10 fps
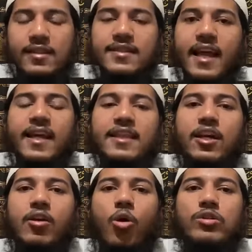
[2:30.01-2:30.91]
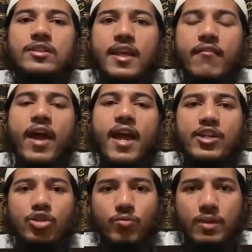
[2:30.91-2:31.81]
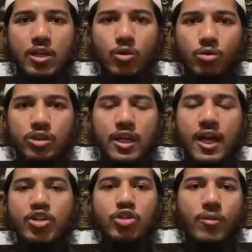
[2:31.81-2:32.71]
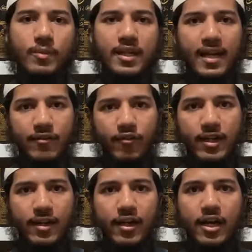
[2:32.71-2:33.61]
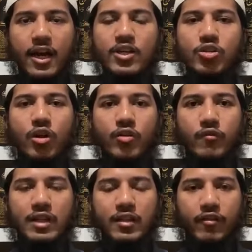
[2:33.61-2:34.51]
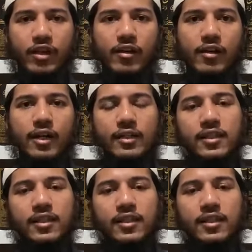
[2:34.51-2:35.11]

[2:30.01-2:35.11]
The second, the clothes they wear, it should be loose. It should not be tight fitting. It should not reveal the figure.